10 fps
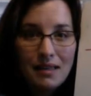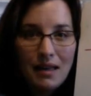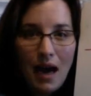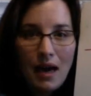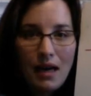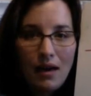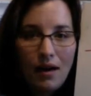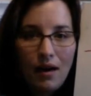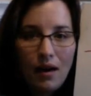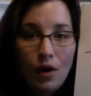Got it?
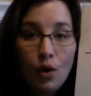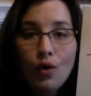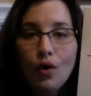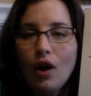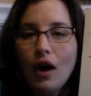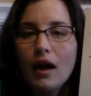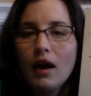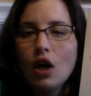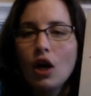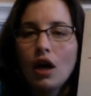All
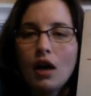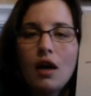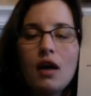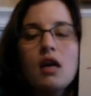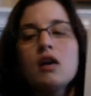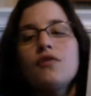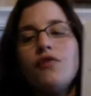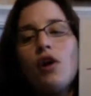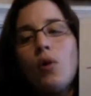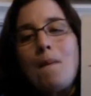right, good.
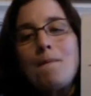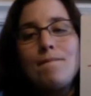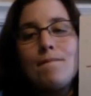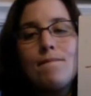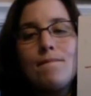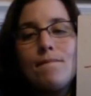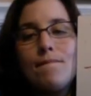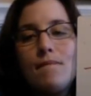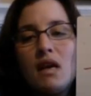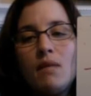So
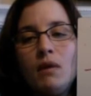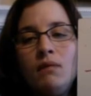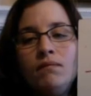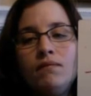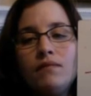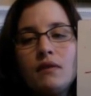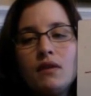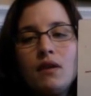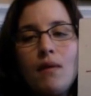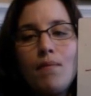minimum,
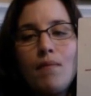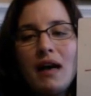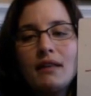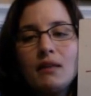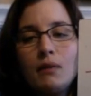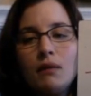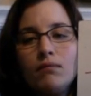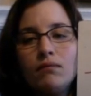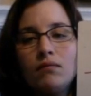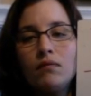maximum,
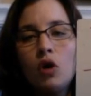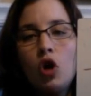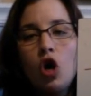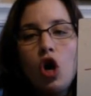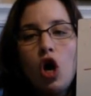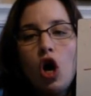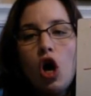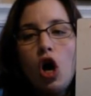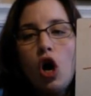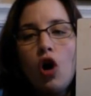
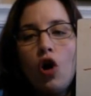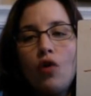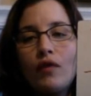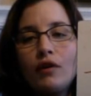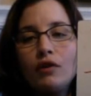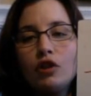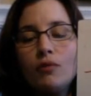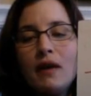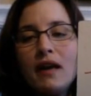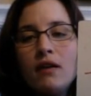all real
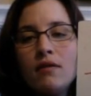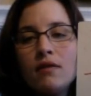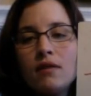domain.